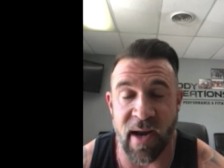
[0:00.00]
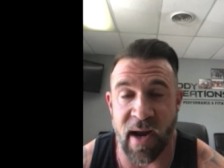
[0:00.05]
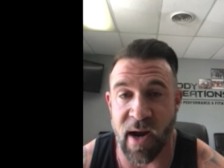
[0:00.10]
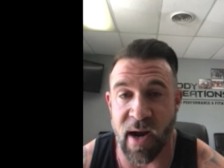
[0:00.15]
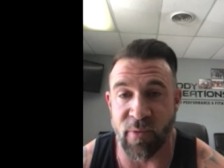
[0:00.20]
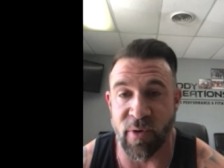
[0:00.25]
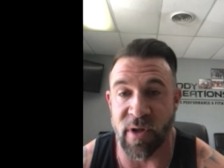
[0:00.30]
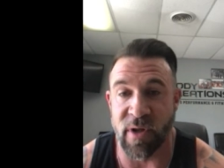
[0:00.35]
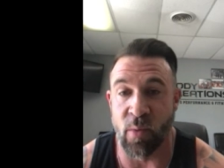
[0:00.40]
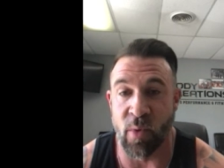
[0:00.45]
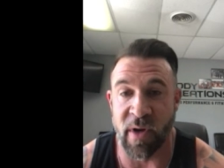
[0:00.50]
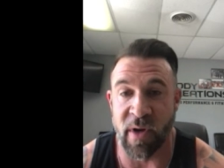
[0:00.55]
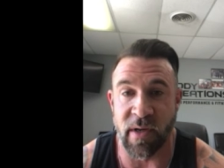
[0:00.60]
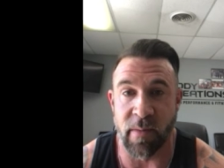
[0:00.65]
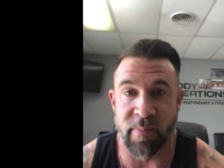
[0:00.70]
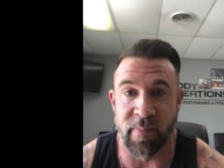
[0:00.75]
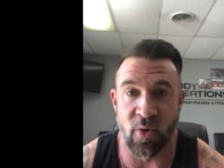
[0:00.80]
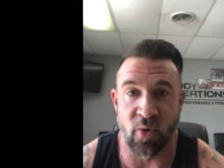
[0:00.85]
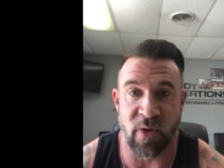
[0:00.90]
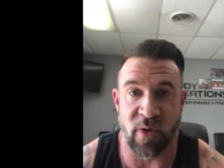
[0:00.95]
I really wanted
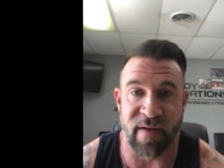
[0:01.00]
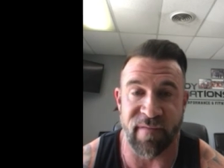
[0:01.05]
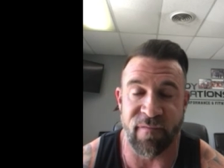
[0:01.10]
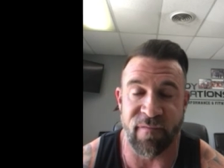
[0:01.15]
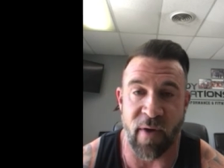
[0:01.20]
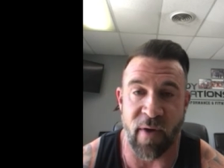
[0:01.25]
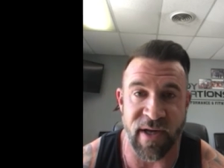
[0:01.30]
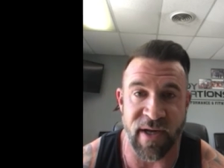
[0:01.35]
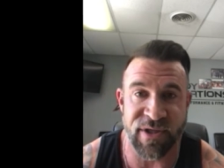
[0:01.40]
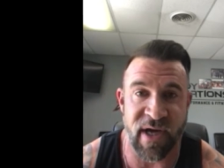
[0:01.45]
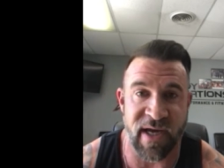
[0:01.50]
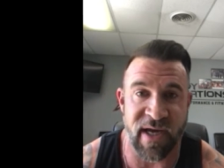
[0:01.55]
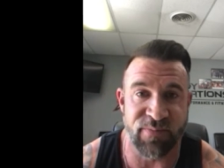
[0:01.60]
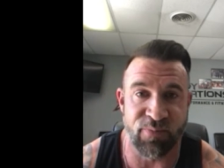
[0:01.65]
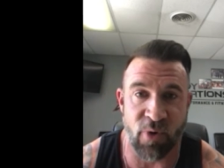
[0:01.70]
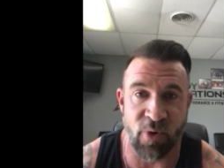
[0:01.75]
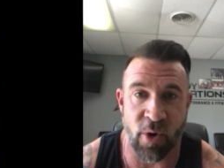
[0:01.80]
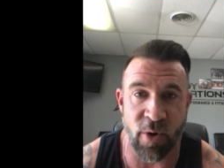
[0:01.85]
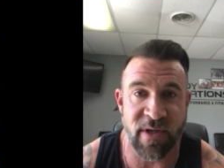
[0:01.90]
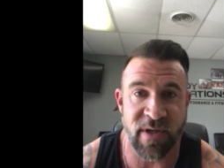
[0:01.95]
to build like franchise
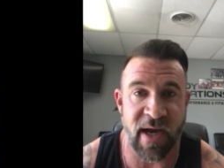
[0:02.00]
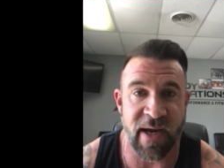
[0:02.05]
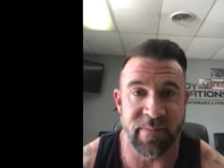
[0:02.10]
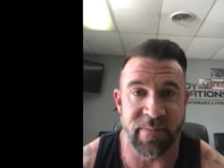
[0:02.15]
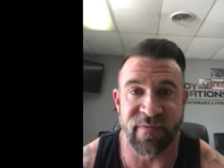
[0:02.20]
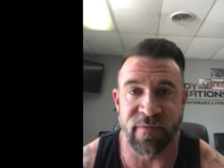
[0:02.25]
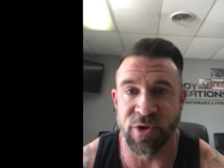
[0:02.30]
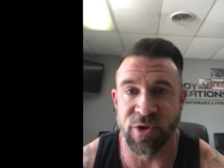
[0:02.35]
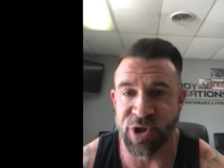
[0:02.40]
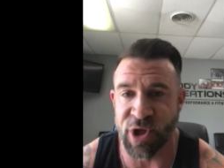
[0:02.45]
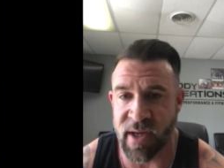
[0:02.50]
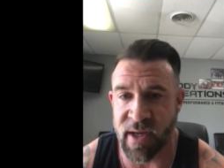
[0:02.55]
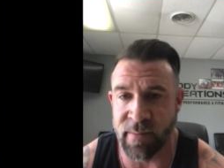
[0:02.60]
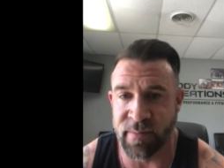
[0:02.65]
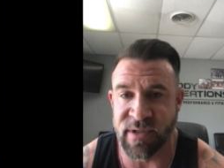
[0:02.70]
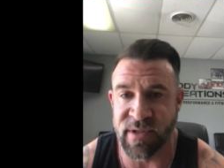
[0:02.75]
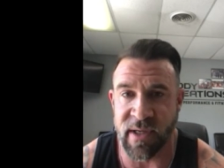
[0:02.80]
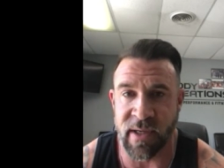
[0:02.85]
prototypes for gyms.